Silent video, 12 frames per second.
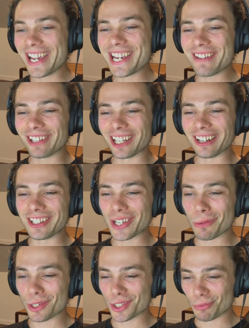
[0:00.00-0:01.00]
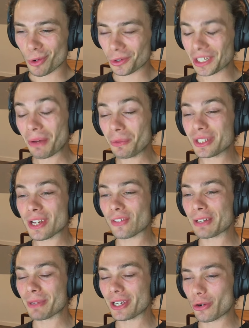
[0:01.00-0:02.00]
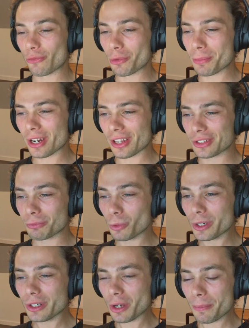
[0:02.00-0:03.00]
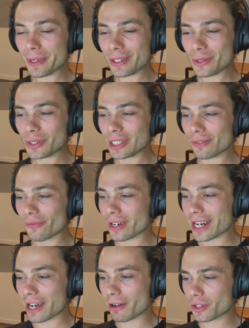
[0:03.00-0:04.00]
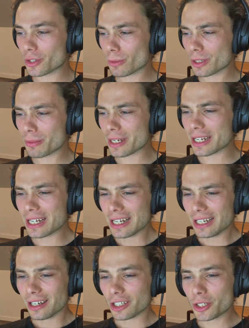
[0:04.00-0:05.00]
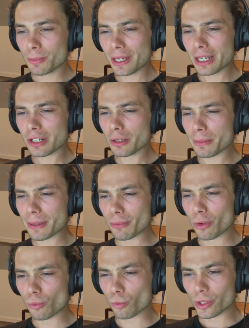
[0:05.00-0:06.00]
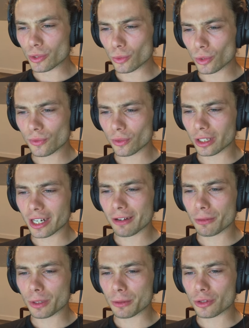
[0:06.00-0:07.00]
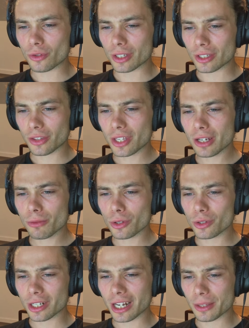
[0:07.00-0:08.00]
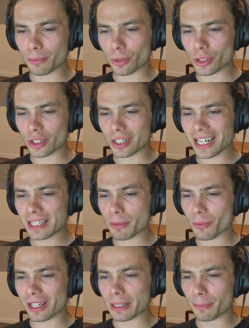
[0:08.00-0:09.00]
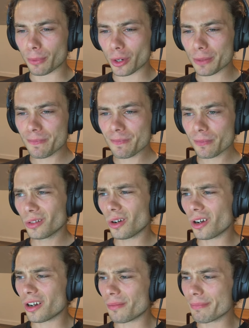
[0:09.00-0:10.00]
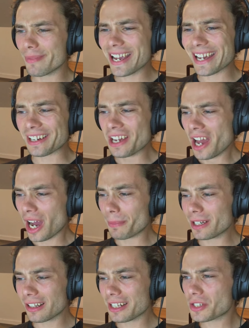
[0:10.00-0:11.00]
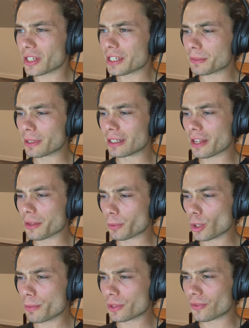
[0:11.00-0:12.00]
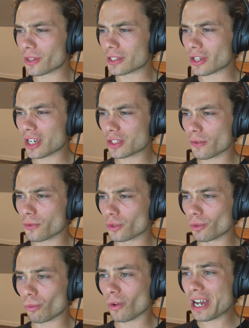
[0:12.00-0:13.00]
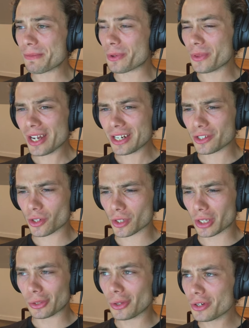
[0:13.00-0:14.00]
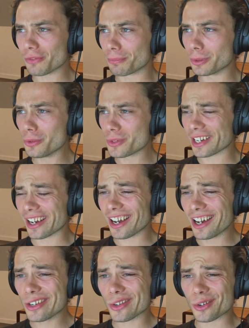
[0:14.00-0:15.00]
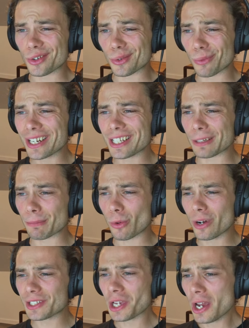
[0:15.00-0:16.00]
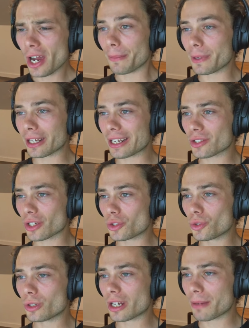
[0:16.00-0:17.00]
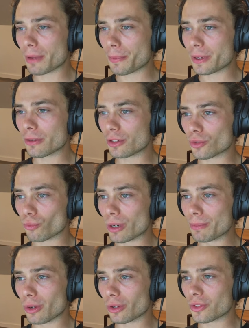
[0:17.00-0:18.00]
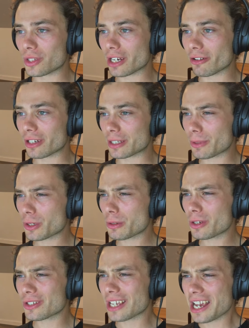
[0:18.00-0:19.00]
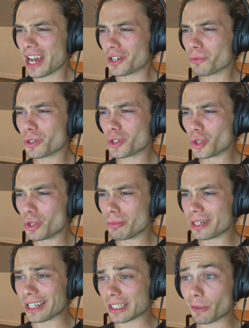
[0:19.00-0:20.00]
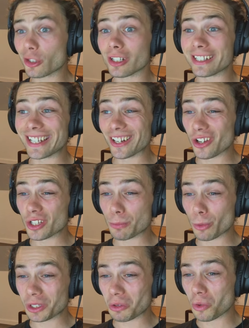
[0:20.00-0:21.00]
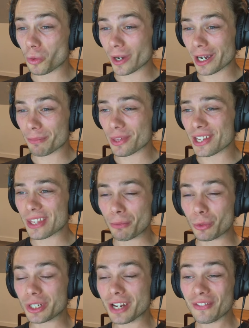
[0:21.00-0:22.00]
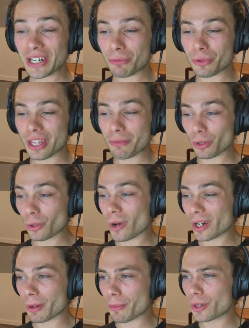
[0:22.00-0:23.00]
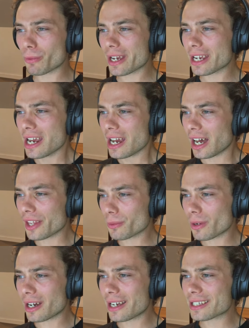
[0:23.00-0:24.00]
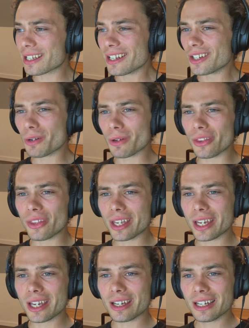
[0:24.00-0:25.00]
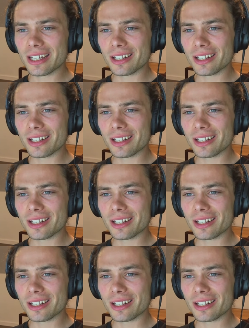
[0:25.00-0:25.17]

Hey, well, at least I wasn't wrong, and that will definitely be helpful, but I will not be using it for now. I just want to be, just being a little bit more resourceful in how I want to do this. I think I'll use another bridge and take them around the bottom. Oh, man. I mean, at least it gives me another purpose for these guys over on the right, but that is just a lot of blues at 120 points. I mean, I guess I should come up here and just reblock this area, especially because I don't want too many, especially yellows spawning all the way up there. That will definitely then require require a motorway. Otherwise, no one there,